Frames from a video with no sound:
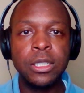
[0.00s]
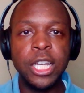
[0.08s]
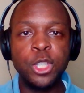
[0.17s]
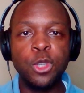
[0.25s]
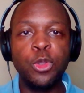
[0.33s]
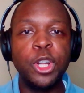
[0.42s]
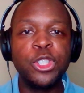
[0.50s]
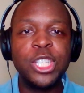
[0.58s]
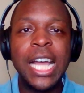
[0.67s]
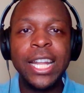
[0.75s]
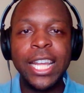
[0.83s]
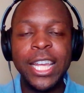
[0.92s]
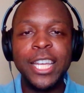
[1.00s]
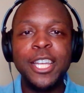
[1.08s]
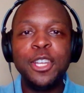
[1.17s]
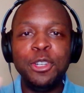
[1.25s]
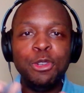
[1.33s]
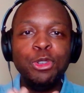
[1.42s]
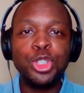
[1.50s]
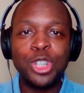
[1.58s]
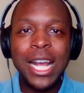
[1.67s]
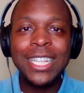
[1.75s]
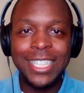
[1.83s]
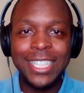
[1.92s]
and so there is not a
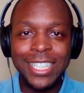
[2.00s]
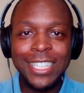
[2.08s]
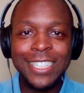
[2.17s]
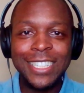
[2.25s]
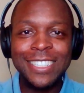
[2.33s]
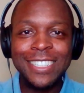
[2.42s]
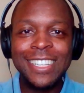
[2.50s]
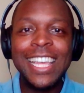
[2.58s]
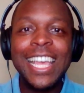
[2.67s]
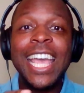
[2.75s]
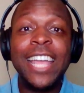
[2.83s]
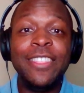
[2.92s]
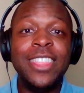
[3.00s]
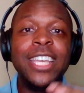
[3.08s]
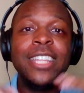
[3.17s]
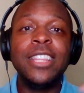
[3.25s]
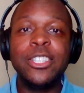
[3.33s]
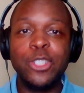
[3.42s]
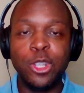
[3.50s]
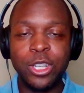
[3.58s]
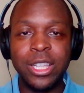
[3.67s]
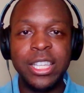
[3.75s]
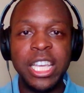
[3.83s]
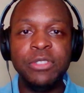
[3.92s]
neutrality and then let's look
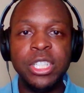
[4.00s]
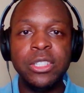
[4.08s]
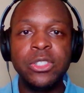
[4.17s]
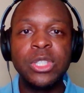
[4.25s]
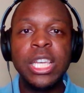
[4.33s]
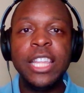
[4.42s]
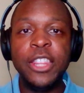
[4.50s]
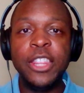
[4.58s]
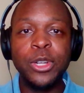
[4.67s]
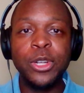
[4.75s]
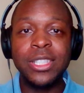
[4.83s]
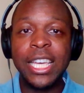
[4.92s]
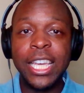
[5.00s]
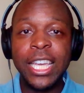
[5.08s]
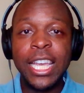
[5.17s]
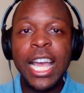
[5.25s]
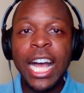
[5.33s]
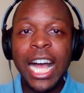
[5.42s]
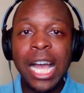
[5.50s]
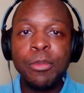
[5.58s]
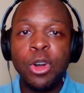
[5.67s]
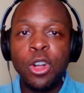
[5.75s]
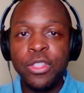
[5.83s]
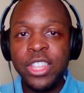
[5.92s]
at the evidence. There is a I'm
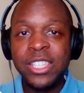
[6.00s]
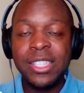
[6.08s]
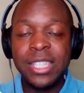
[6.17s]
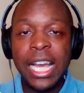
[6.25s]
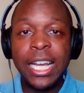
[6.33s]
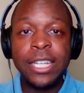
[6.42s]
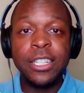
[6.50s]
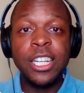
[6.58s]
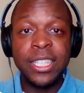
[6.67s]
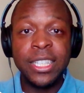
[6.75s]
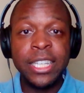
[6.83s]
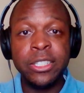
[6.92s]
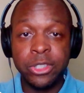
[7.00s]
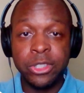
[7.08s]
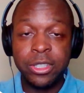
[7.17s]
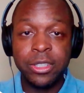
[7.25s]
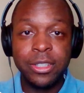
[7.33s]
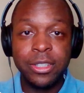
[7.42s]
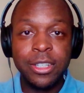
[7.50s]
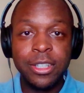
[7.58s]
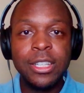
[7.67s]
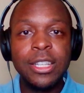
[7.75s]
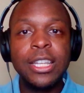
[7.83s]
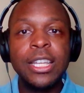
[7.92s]
on this side against.
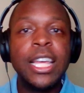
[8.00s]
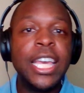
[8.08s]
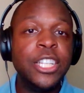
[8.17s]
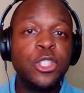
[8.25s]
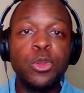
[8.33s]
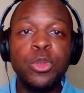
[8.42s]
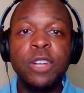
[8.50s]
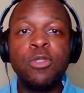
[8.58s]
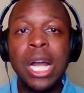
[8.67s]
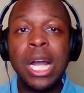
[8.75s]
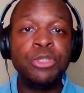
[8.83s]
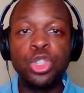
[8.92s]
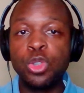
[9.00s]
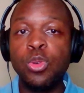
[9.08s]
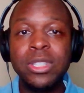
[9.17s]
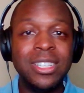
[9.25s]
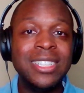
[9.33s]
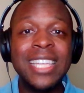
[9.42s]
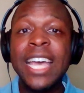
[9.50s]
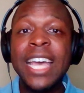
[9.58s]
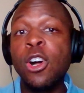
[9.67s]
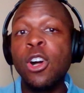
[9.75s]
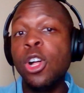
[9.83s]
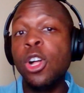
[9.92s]
And so therefore I'm just going to attack
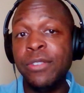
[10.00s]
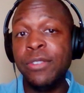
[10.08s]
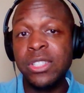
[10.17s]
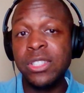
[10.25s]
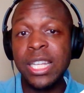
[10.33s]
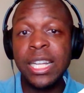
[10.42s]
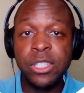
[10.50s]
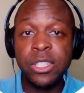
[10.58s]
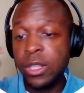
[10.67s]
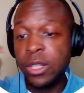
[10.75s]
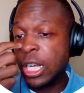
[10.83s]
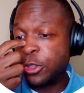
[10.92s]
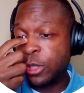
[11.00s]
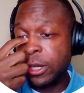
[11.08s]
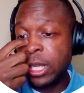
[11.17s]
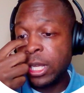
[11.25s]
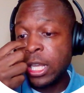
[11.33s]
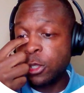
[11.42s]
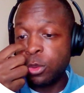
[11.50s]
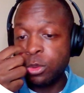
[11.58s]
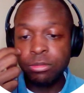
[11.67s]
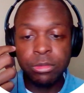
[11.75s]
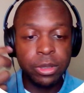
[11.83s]
all evidence that I see to the contrary. So